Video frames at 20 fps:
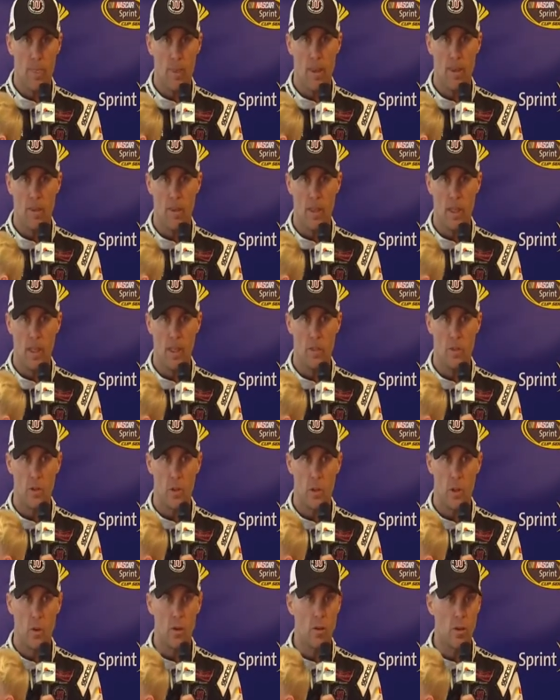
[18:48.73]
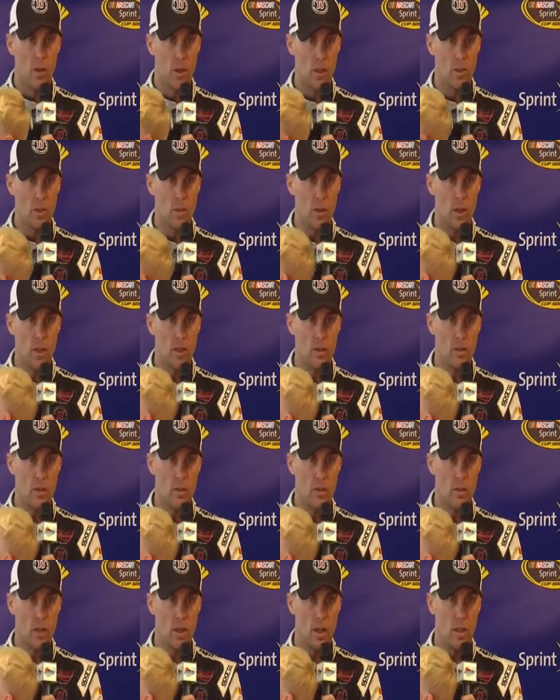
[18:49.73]
I think as you go to the next
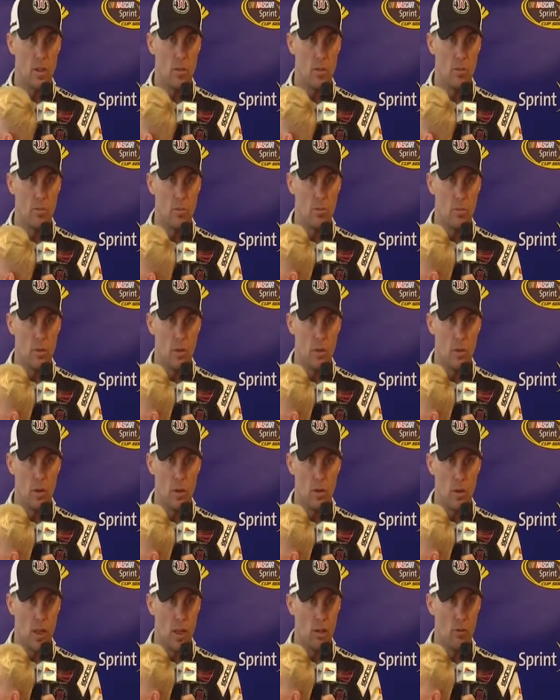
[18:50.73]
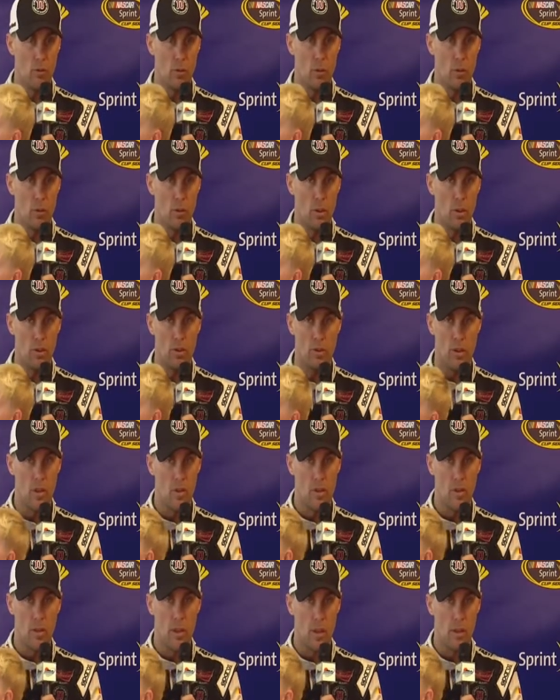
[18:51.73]
race and you go to California, it's
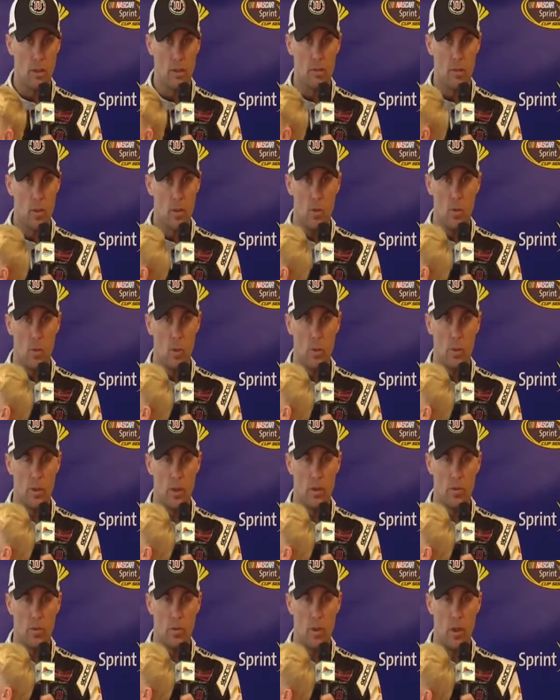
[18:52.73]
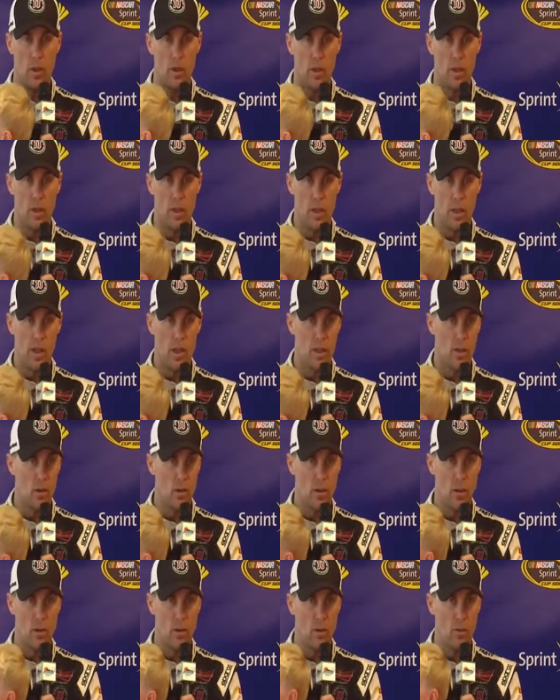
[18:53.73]
nothing like what we've done here today,
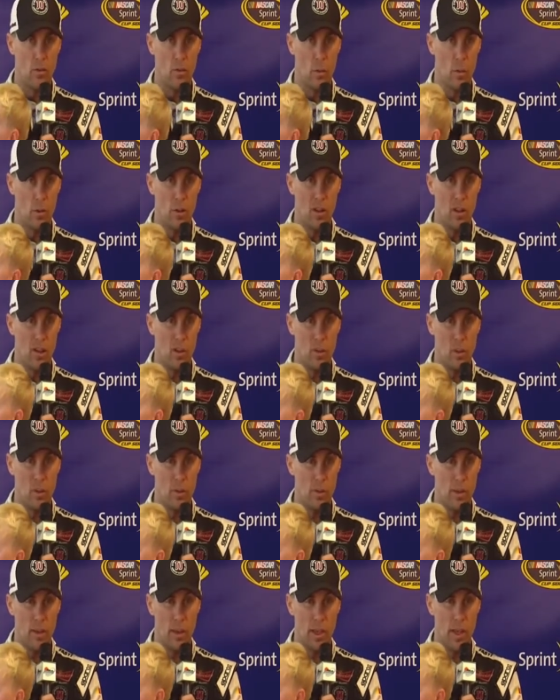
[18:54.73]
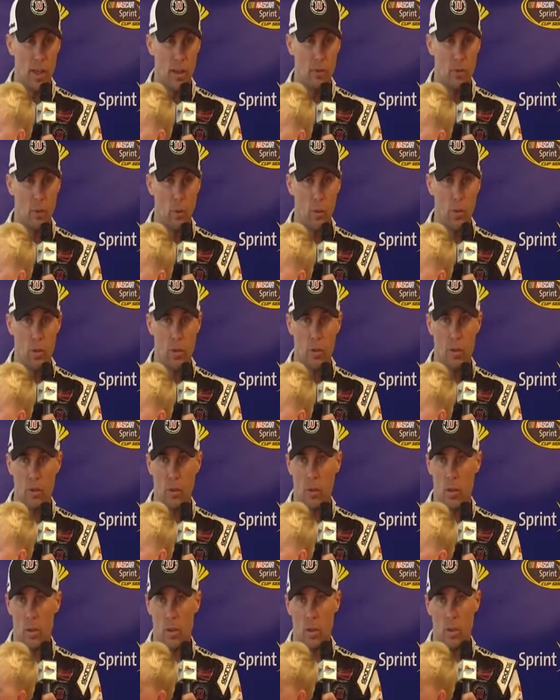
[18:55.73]
or nothing really like what we did at
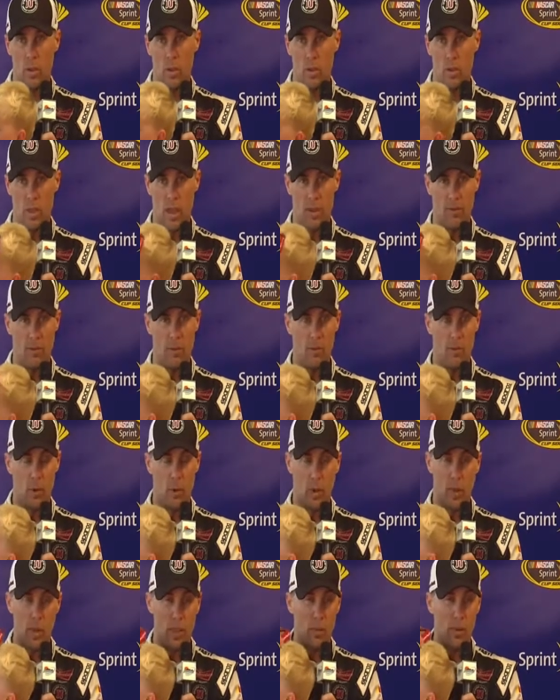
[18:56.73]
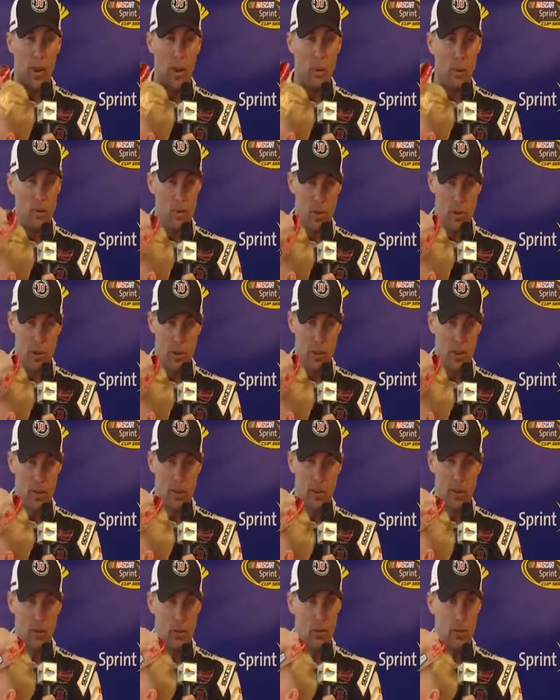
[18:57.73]
California. You just have to forget about what you
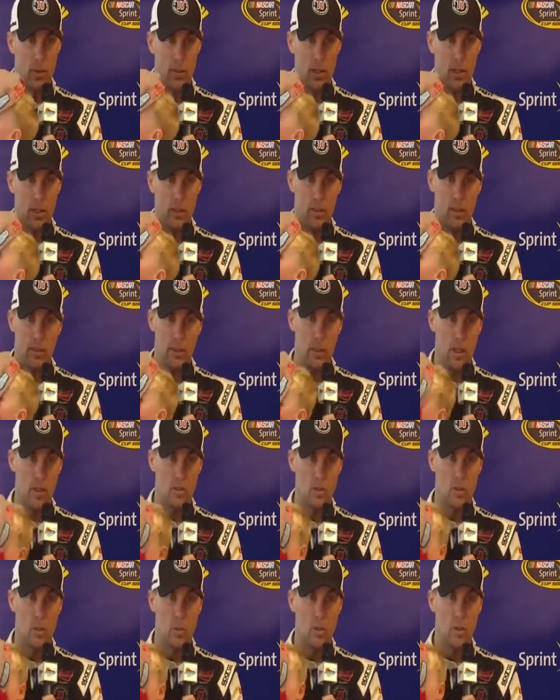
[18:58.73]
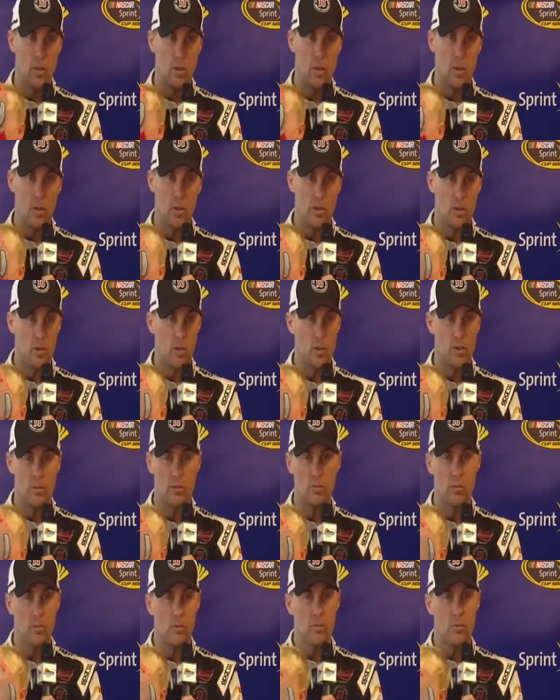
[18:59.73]
did. And these guys are really good at just,